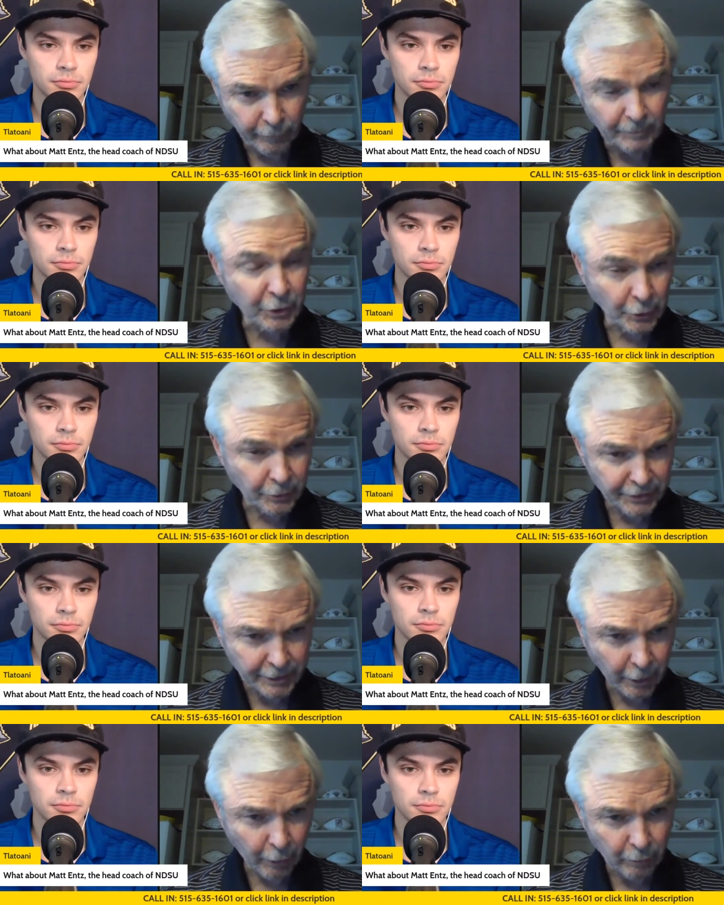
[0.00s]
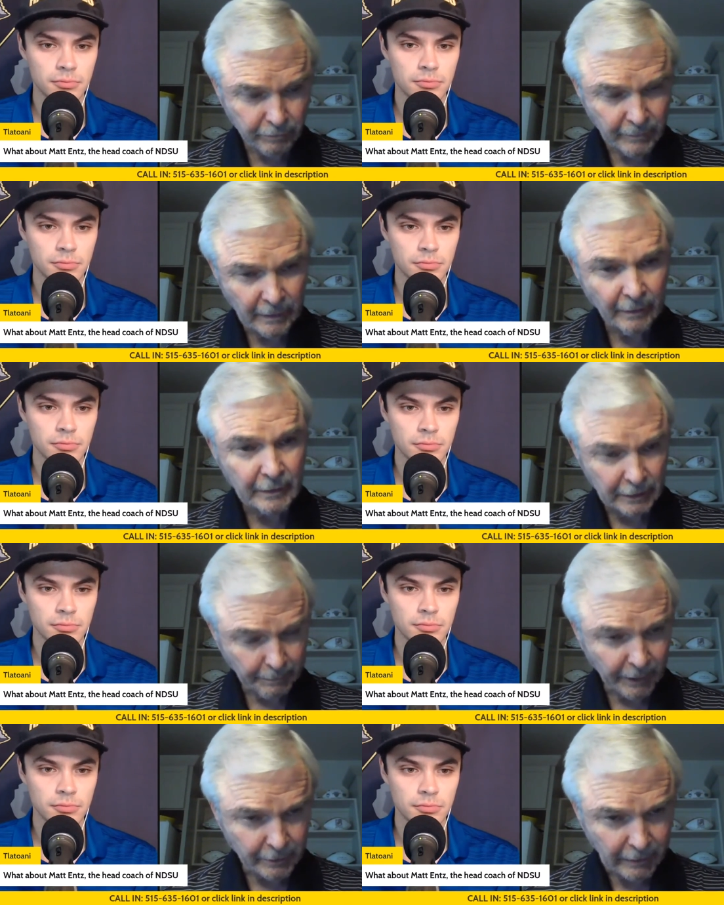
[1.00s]
Speaker 1: from two years ago
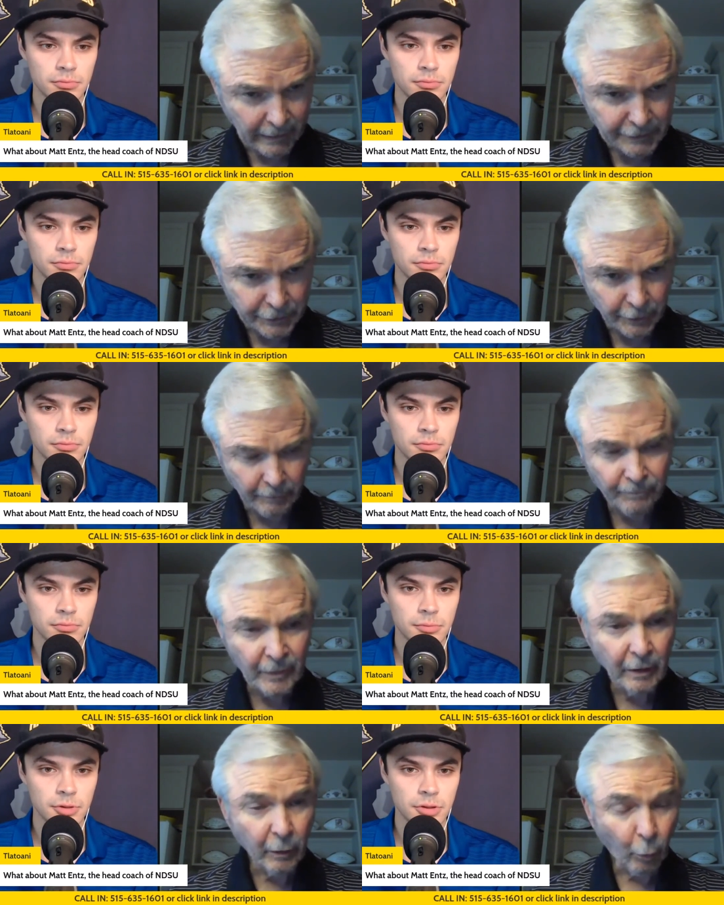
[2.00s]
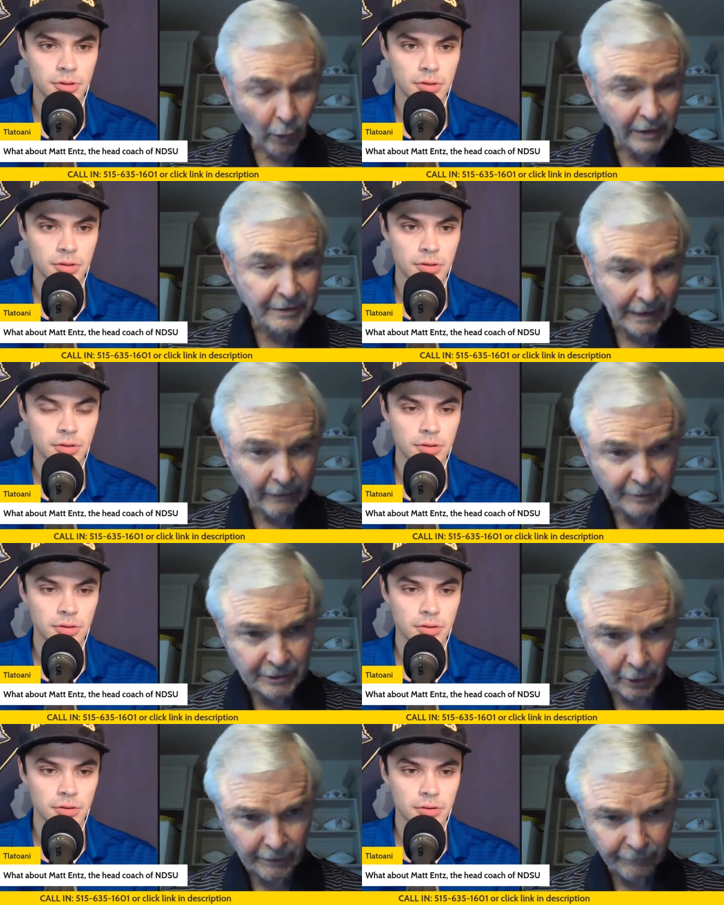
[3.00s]
compared to last year was
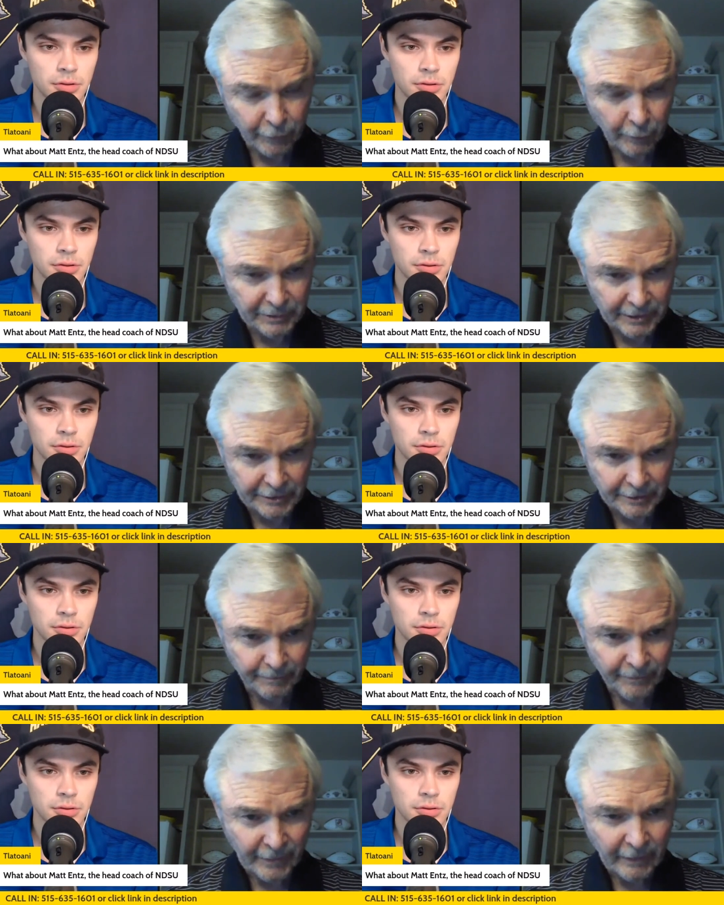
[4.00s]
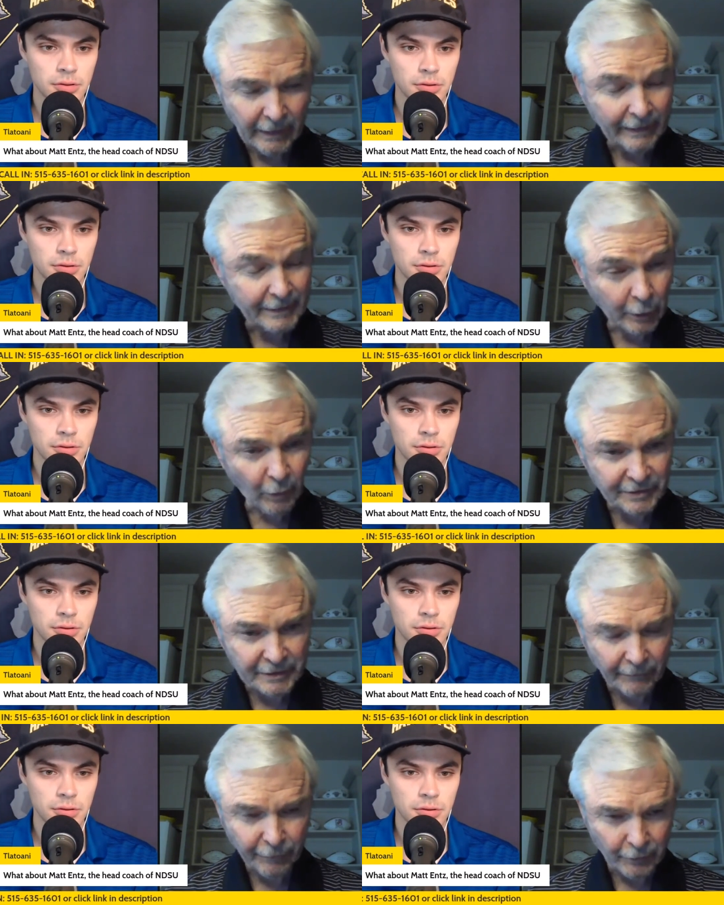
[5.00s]
average starting field position. And to go one
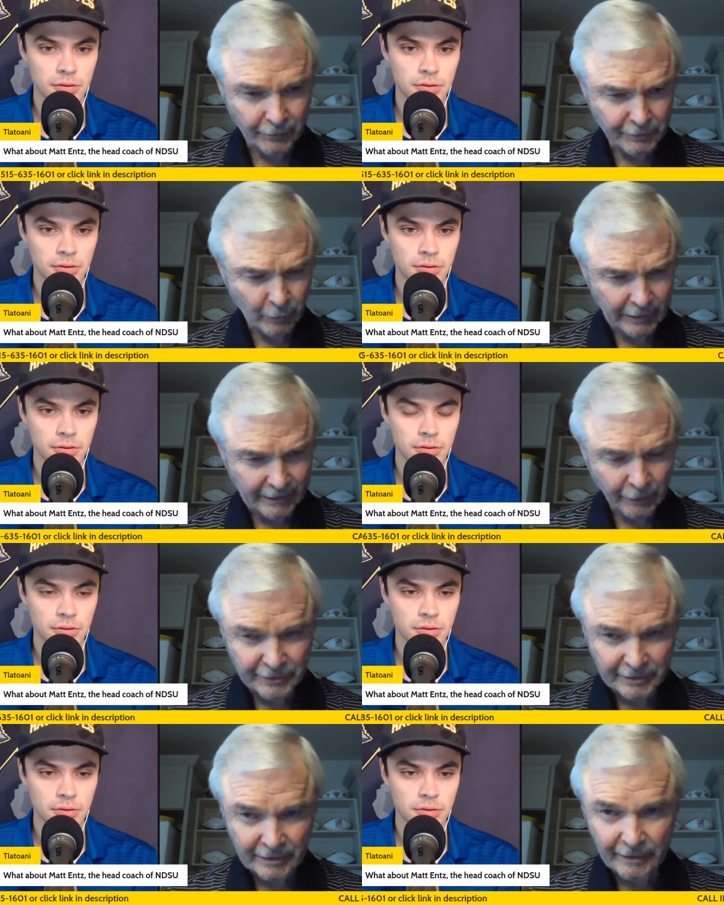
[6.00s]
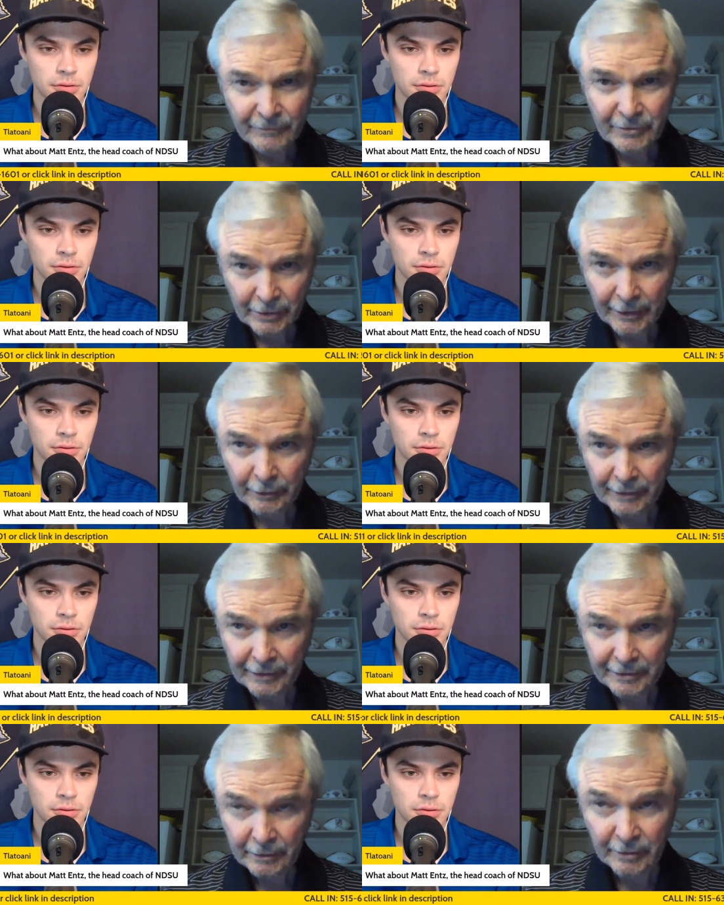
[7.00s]
step further, it's really interesting to, to hear
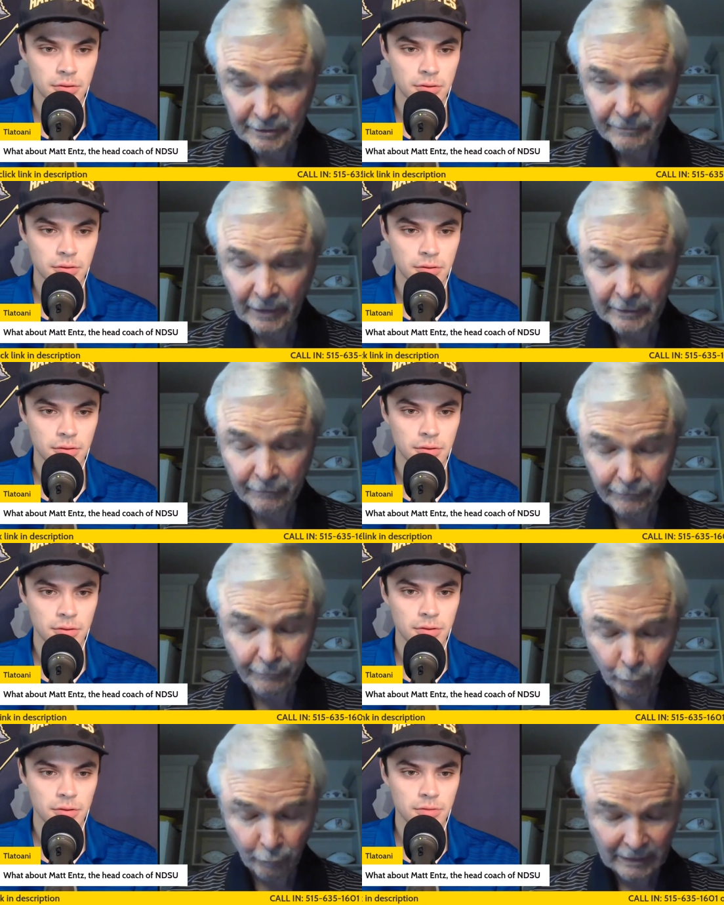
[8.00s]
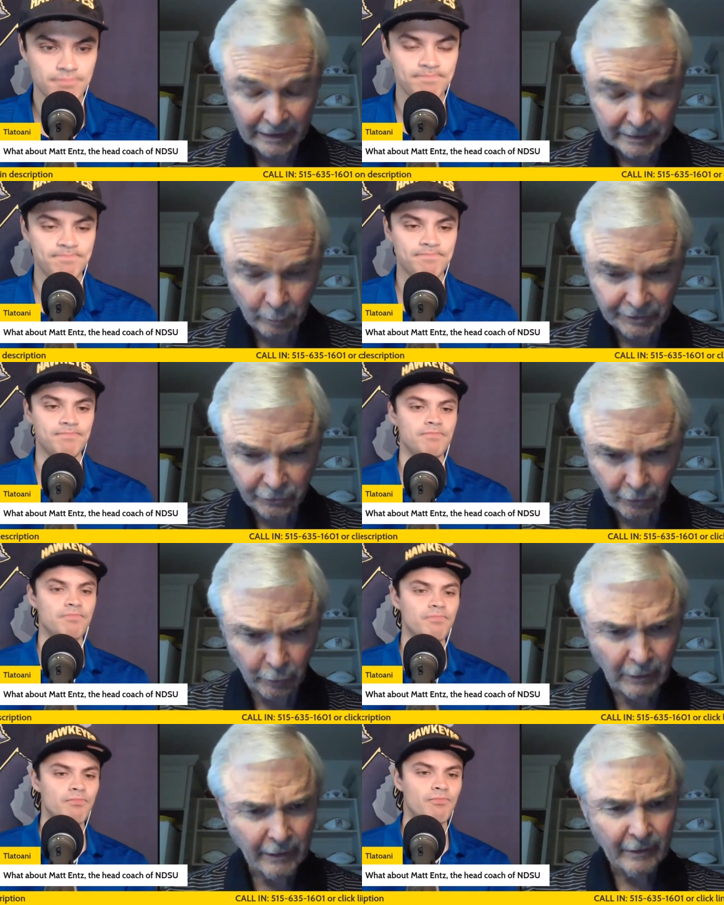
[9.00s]
this and, this, and to realize it was
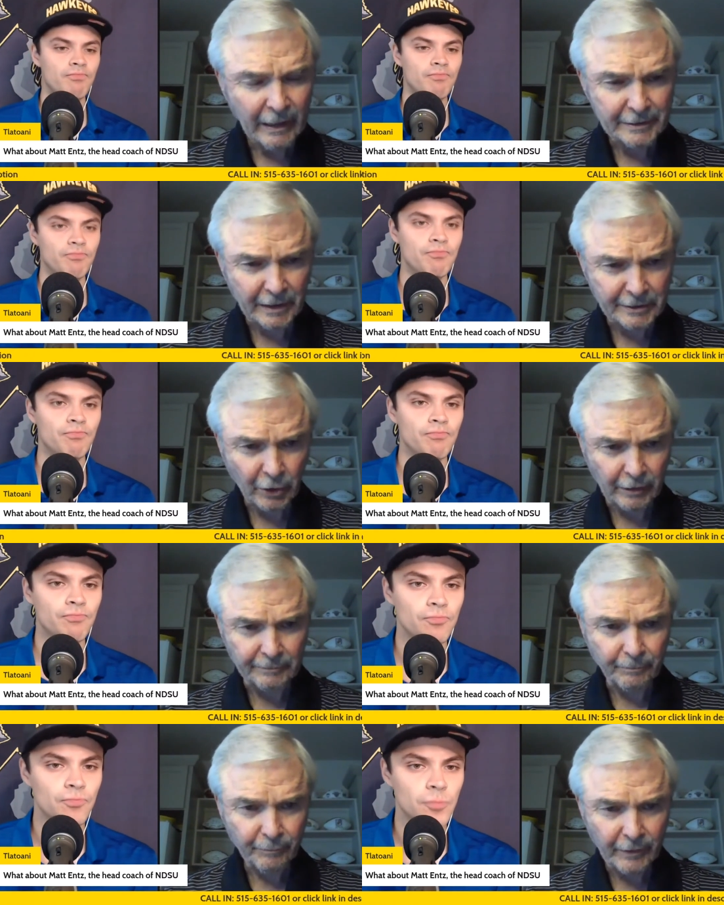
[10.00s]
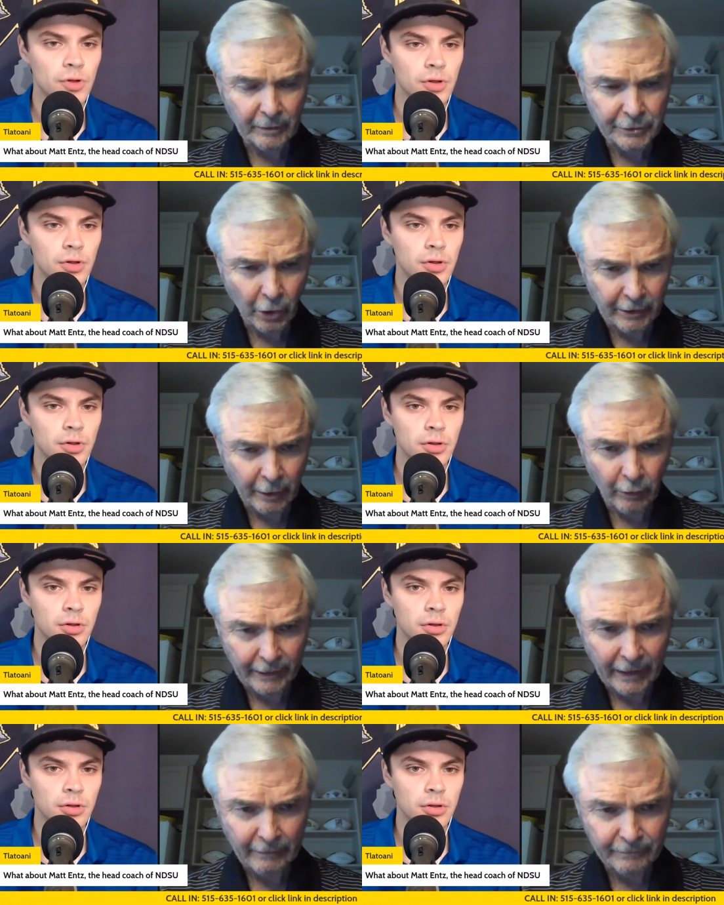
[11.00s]
true. As I started charting
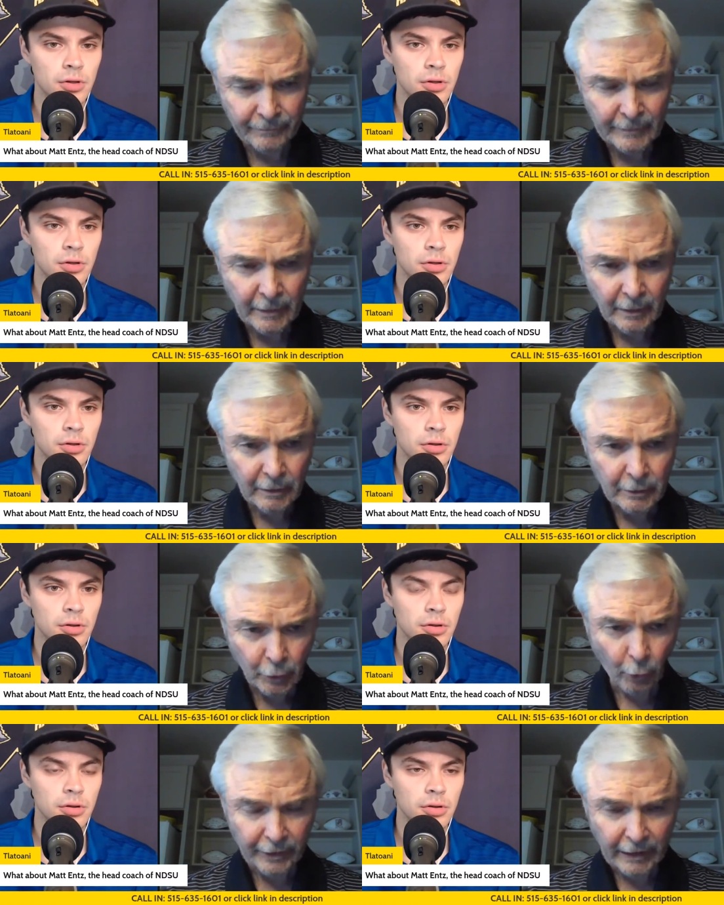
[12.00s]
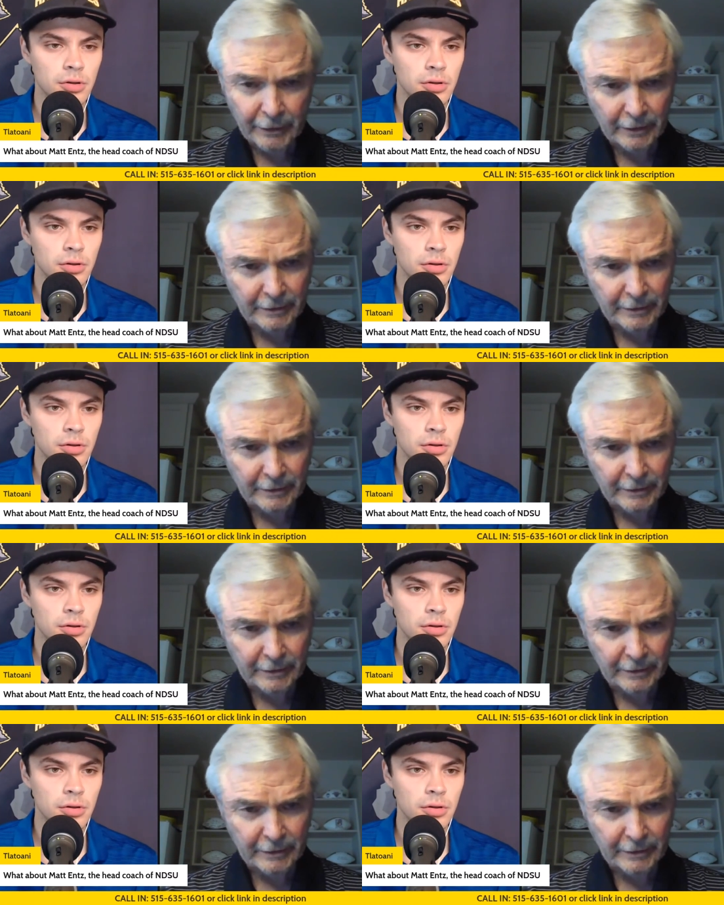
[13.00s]
all it out, Corey, I